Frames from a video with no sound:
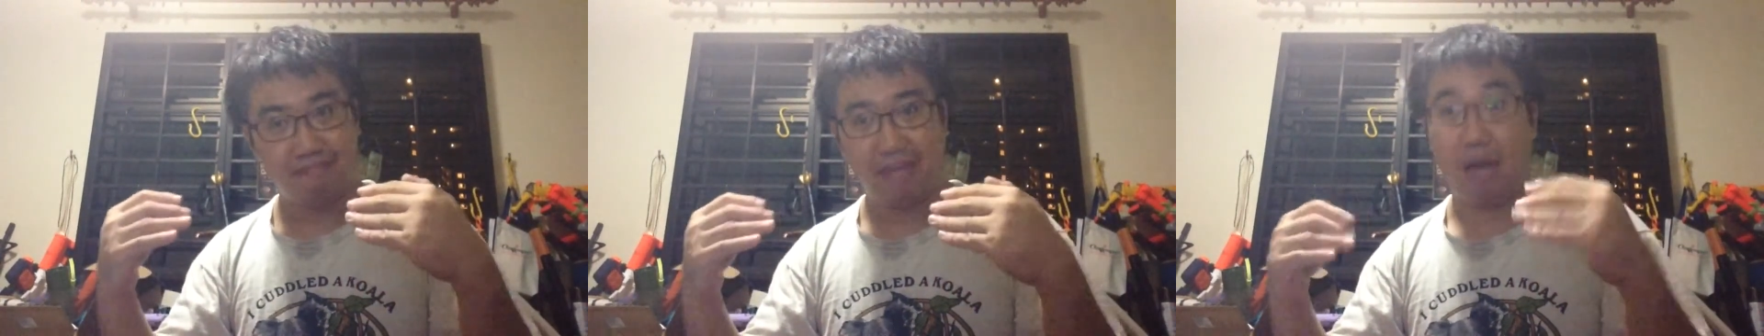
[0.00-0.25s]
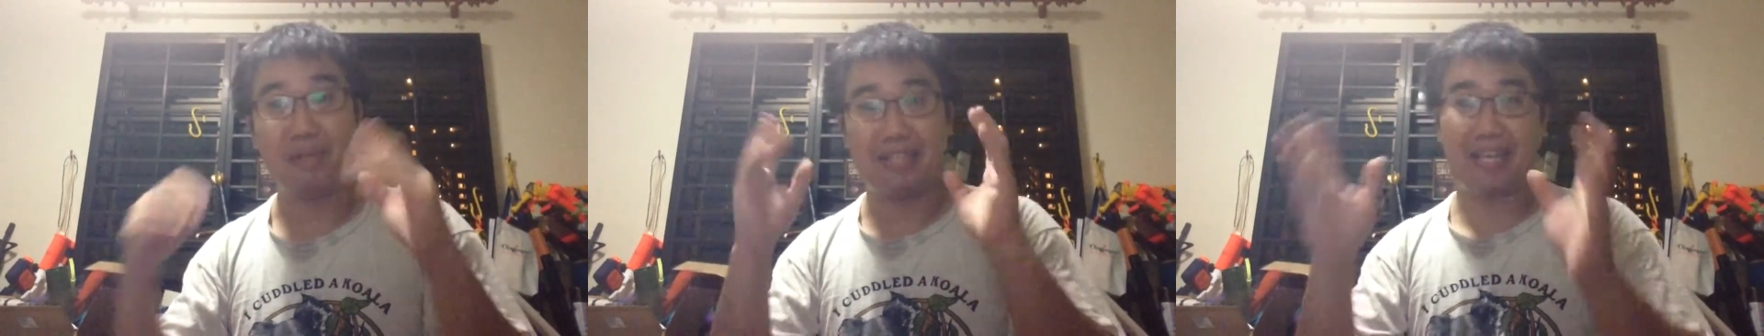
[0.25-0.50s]

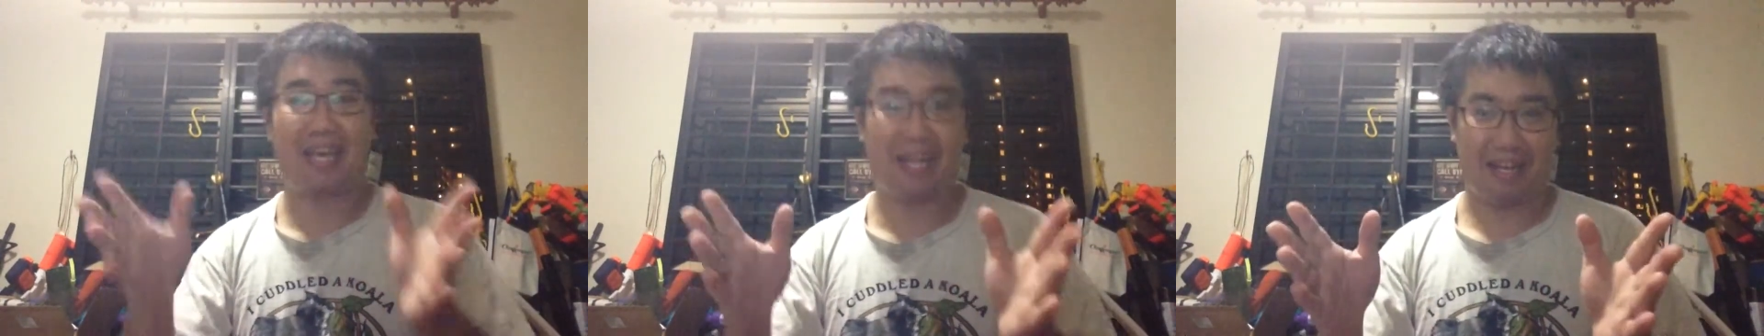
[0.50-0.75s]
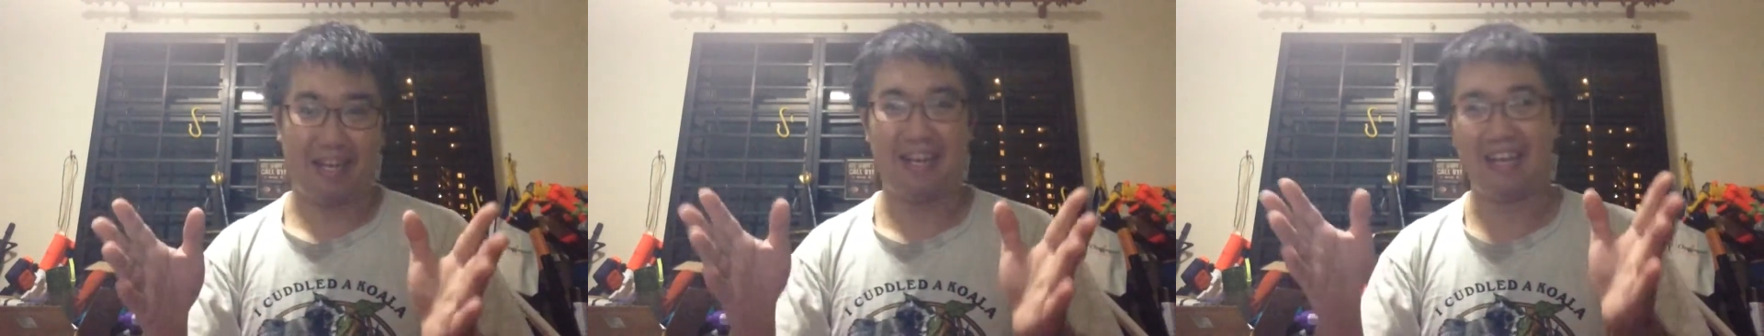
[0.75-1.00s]
I wouldn't say
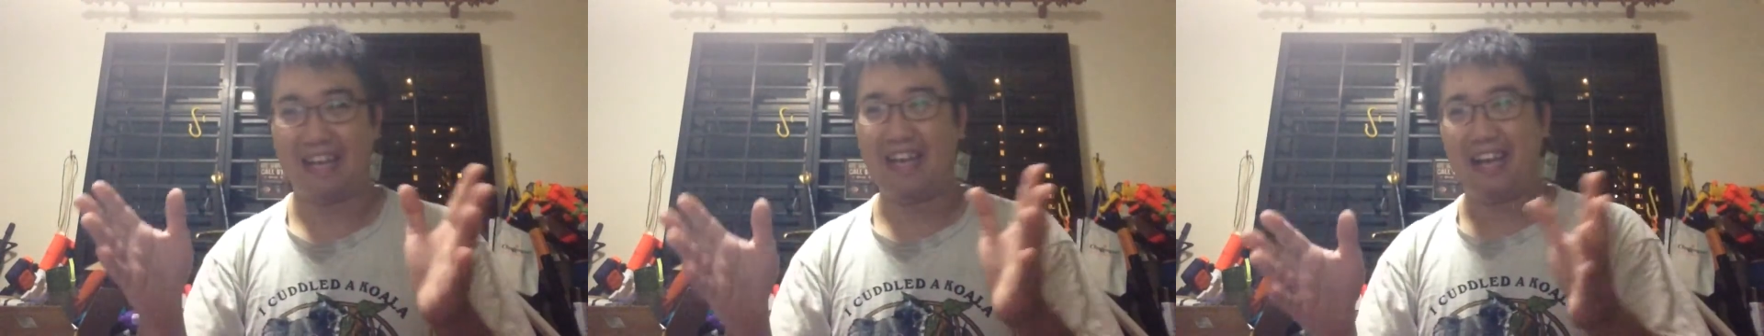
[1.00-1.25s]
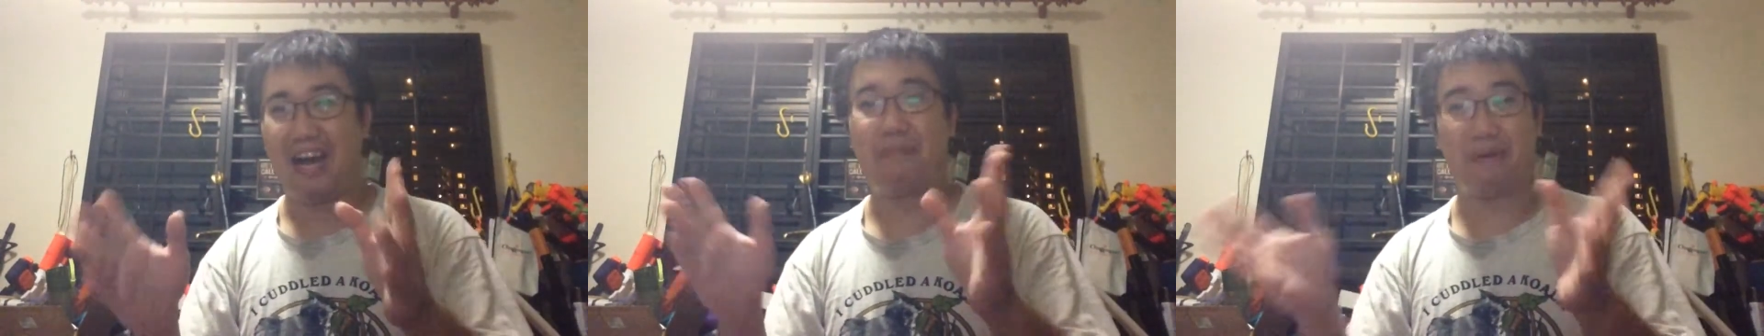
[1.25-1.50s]
kid,
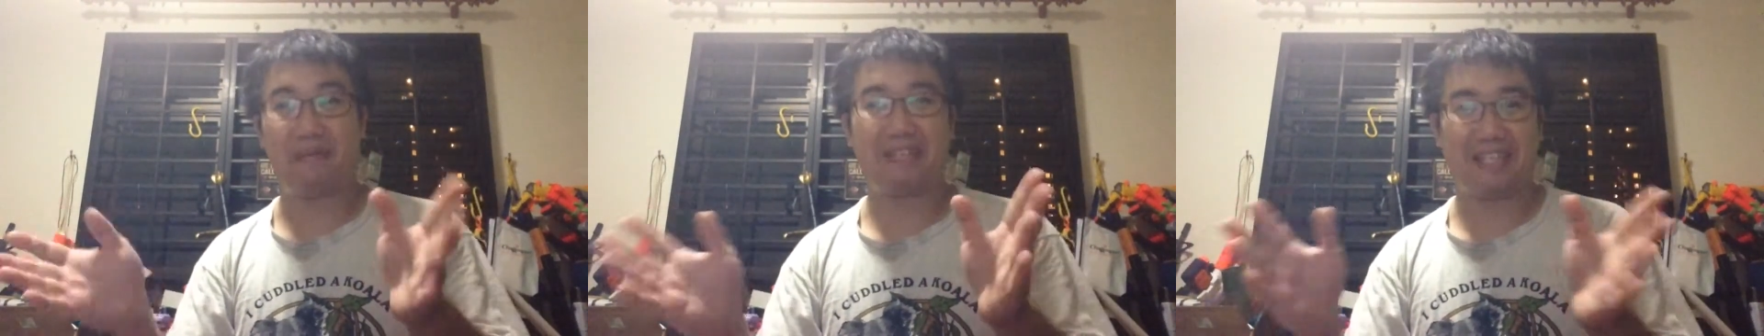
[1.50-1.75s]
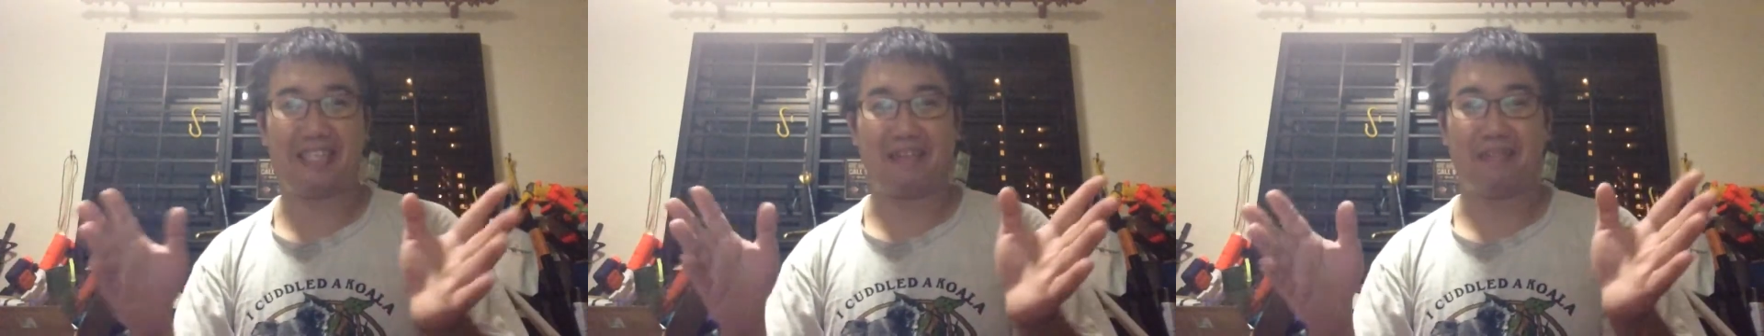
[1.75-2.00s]
I'll probably
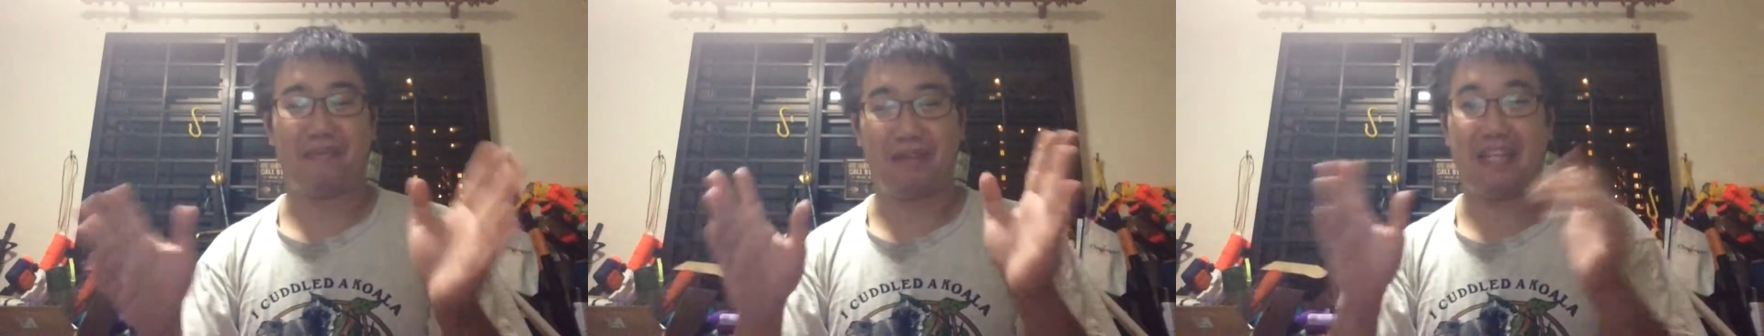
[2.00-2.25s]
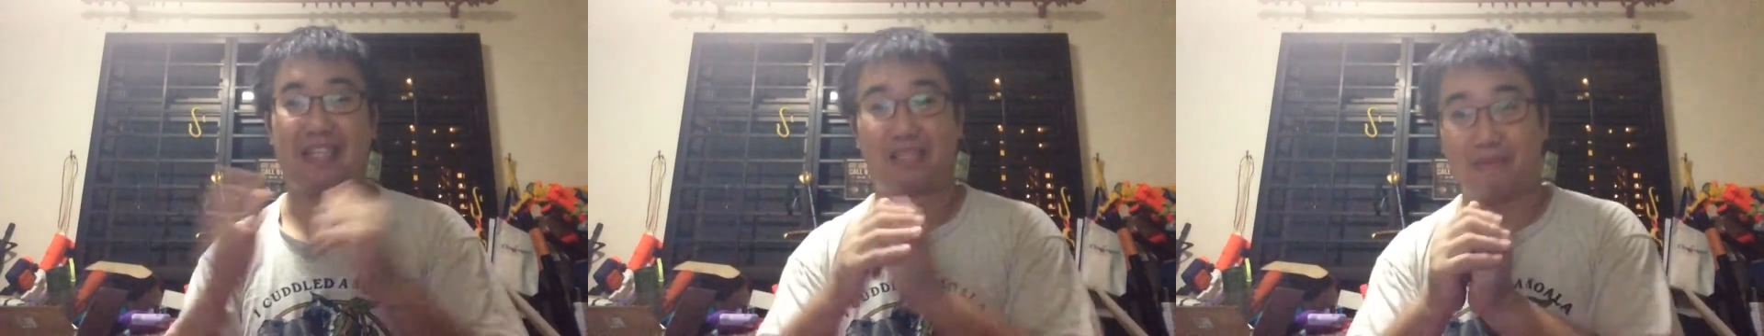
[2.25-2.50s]
say some of the
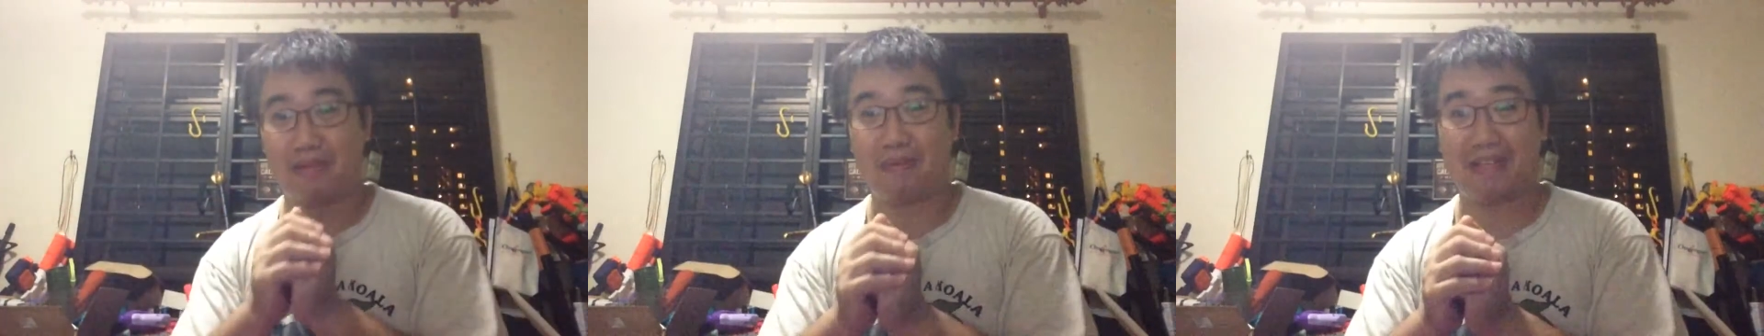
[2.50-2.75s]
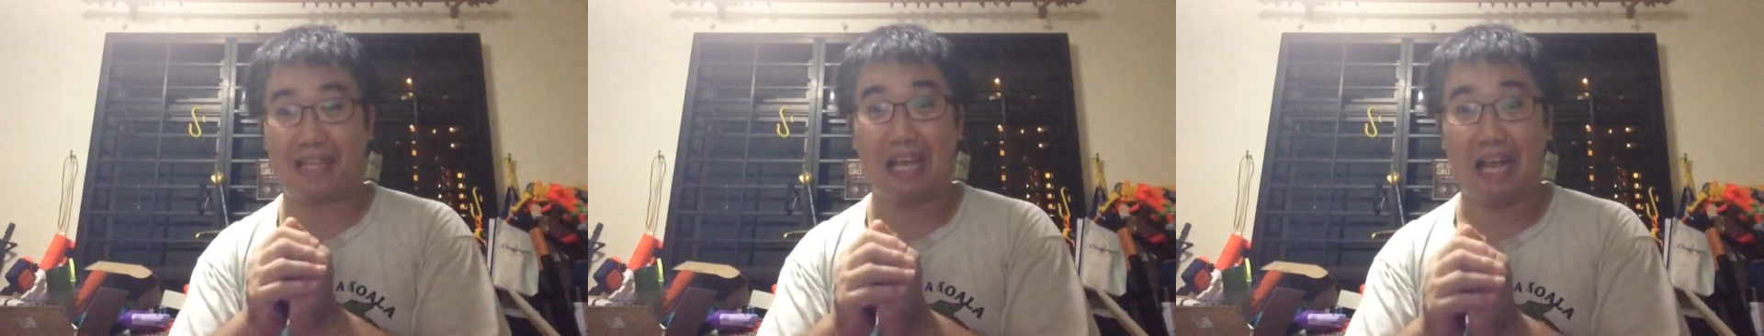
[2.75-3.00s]
less experienced
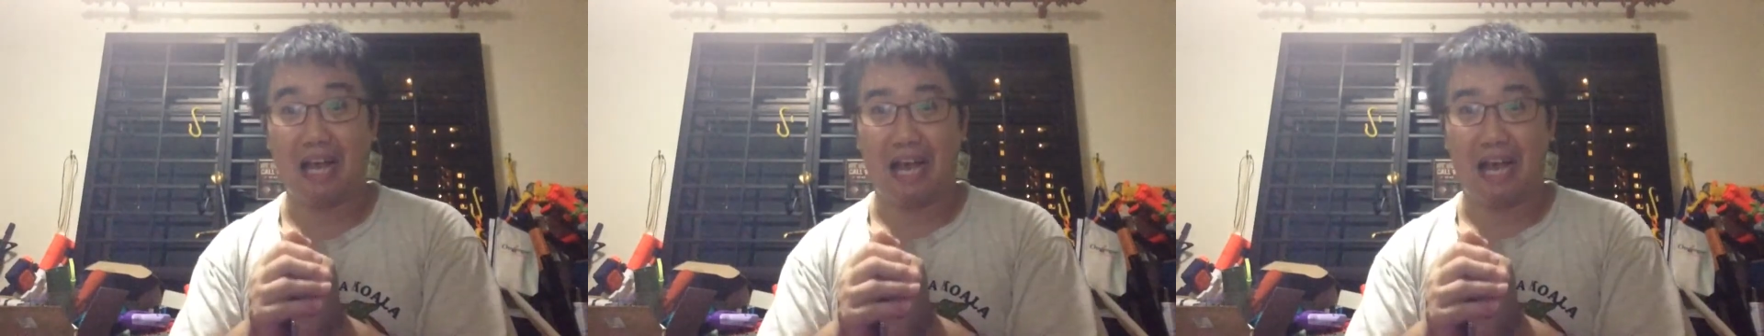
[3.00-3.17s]
will say,